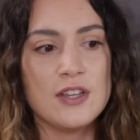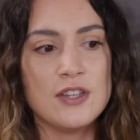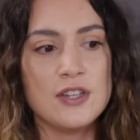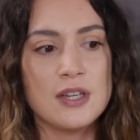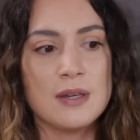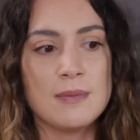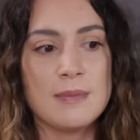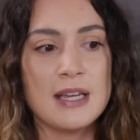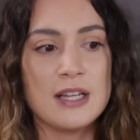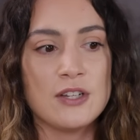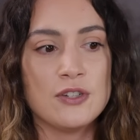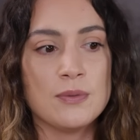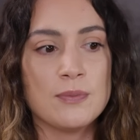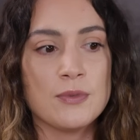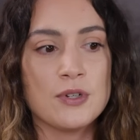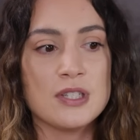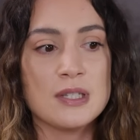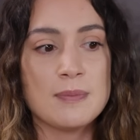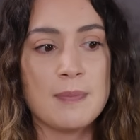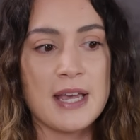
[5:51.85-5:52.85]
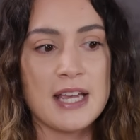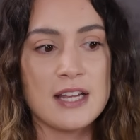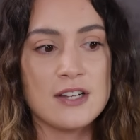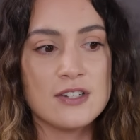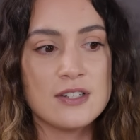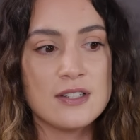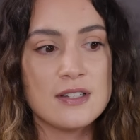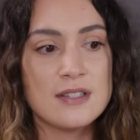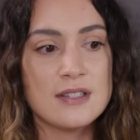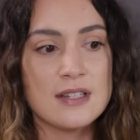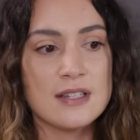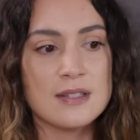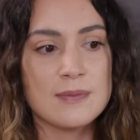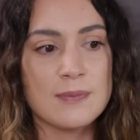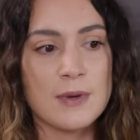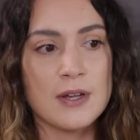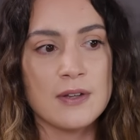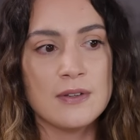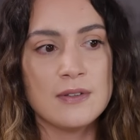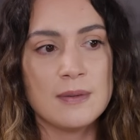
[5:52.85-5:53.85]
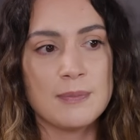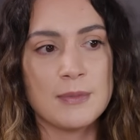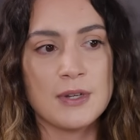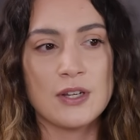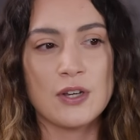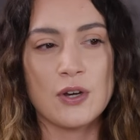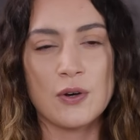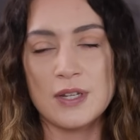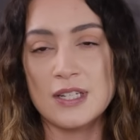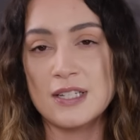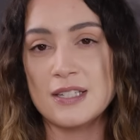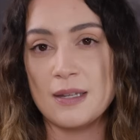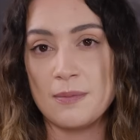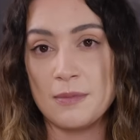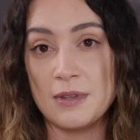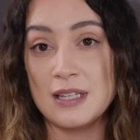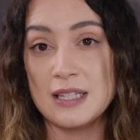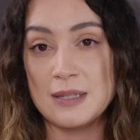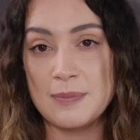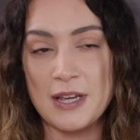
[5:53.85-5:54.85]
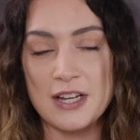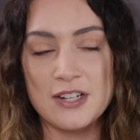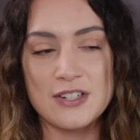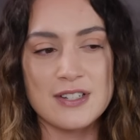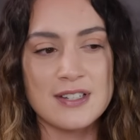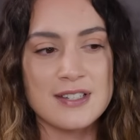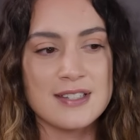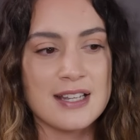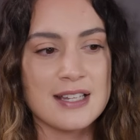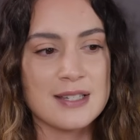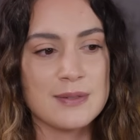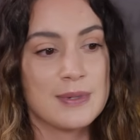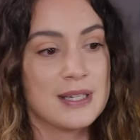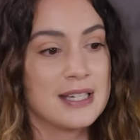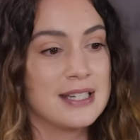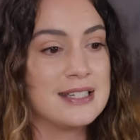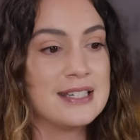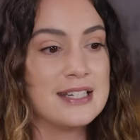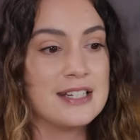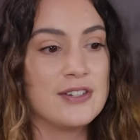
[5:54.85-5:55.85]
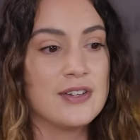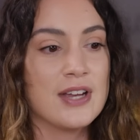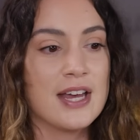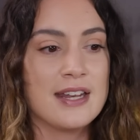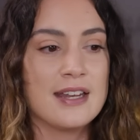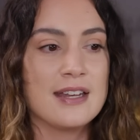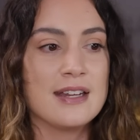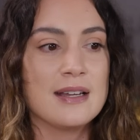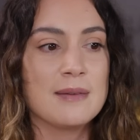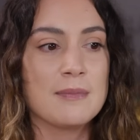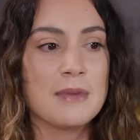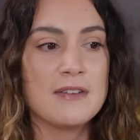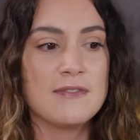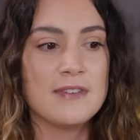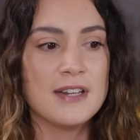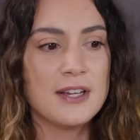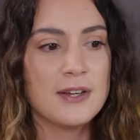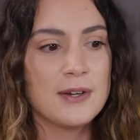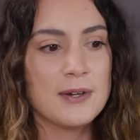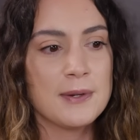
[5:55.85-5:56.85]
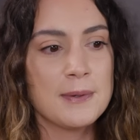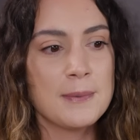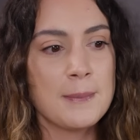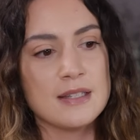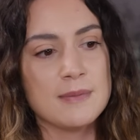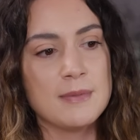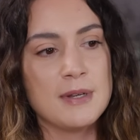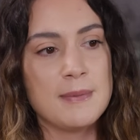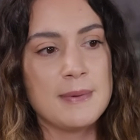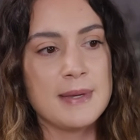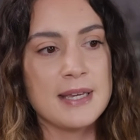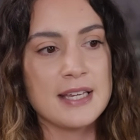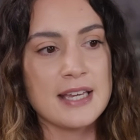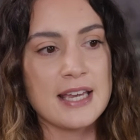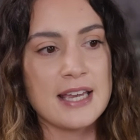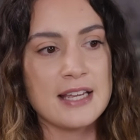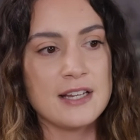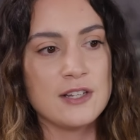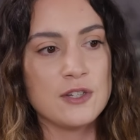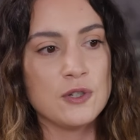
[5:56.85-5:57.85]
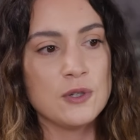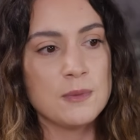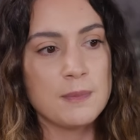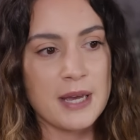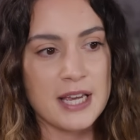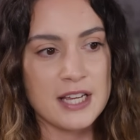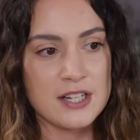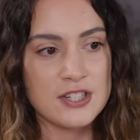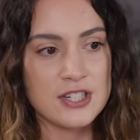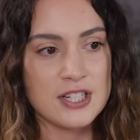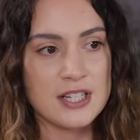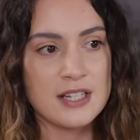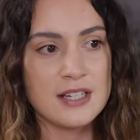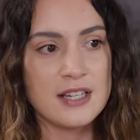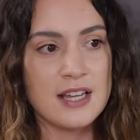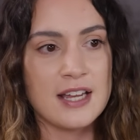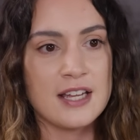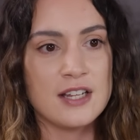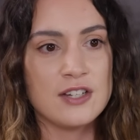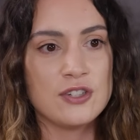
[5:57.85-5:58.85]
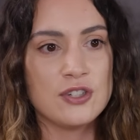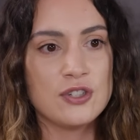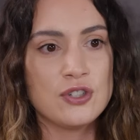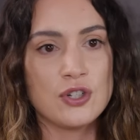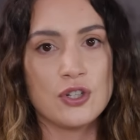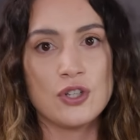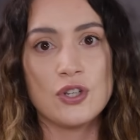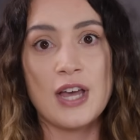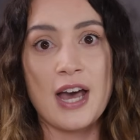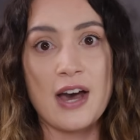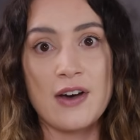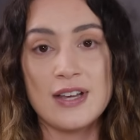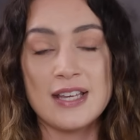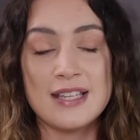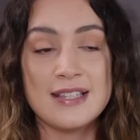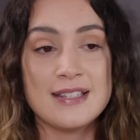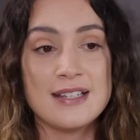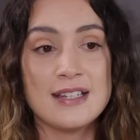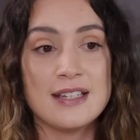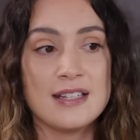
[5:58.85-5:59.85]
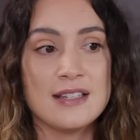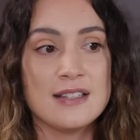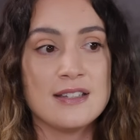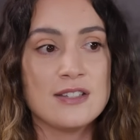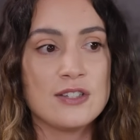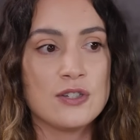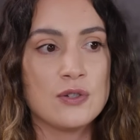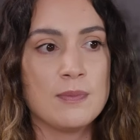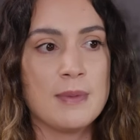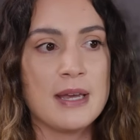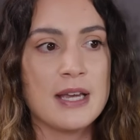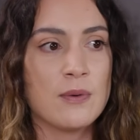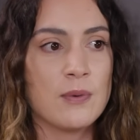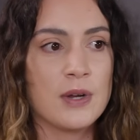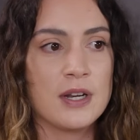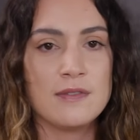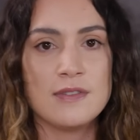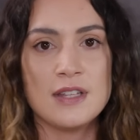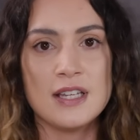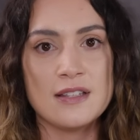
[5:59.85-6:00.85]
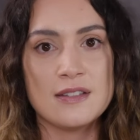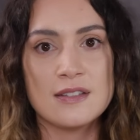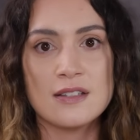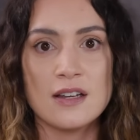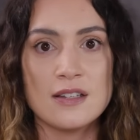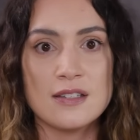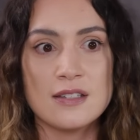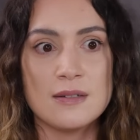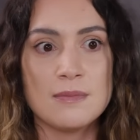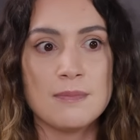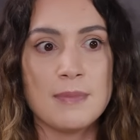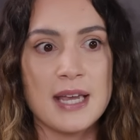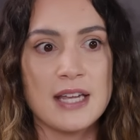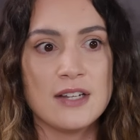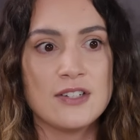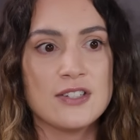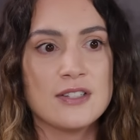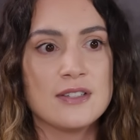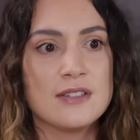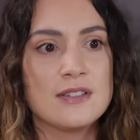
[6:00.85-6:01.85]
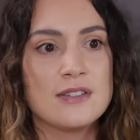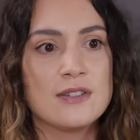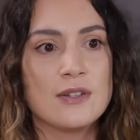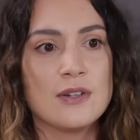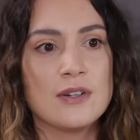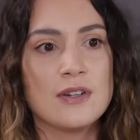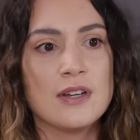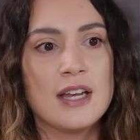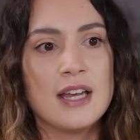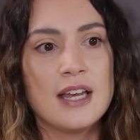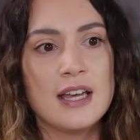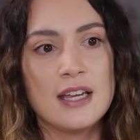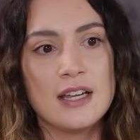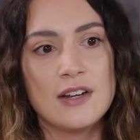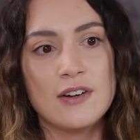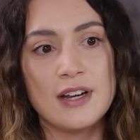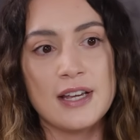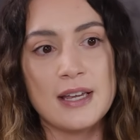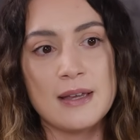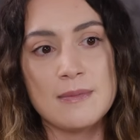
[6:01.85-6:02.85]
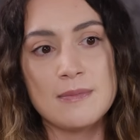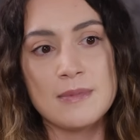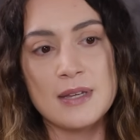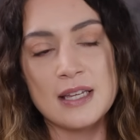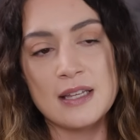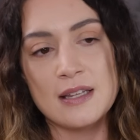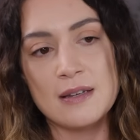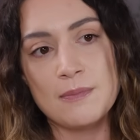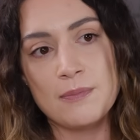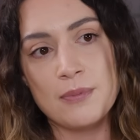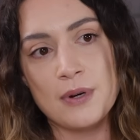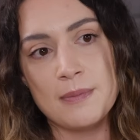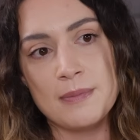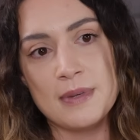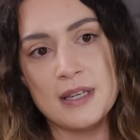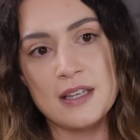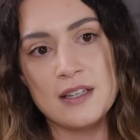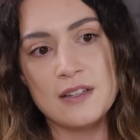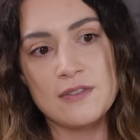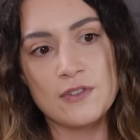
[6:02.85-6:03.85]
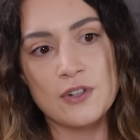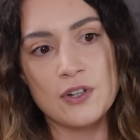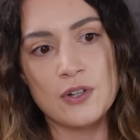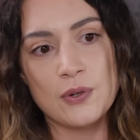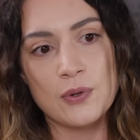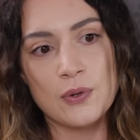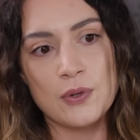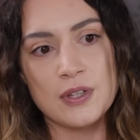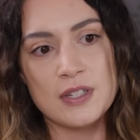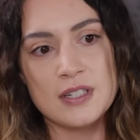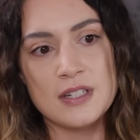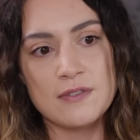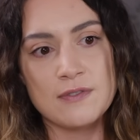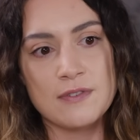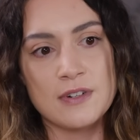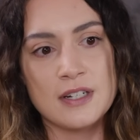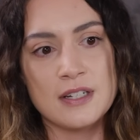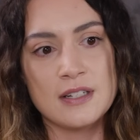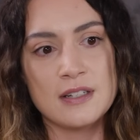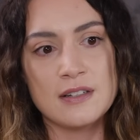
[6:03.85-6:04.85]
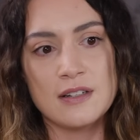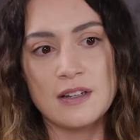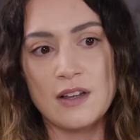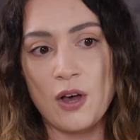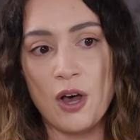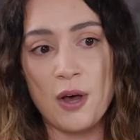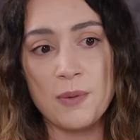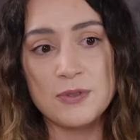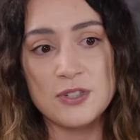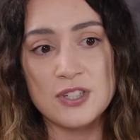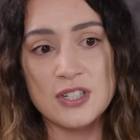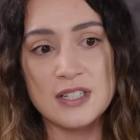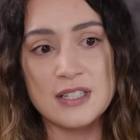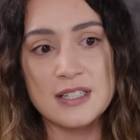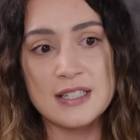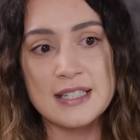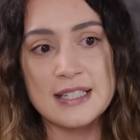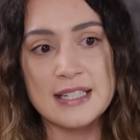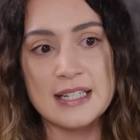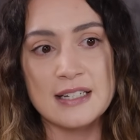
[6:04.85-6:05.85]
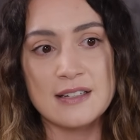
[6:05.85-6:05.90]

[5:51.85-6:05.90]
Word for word: You can make numerous pages as well. I'm going to go into some of these pages as we continue editing my video. I'm going to make a new page here and just show you how easy it is to make one of these custom pages. So here I am in Premiere, you've got all the different options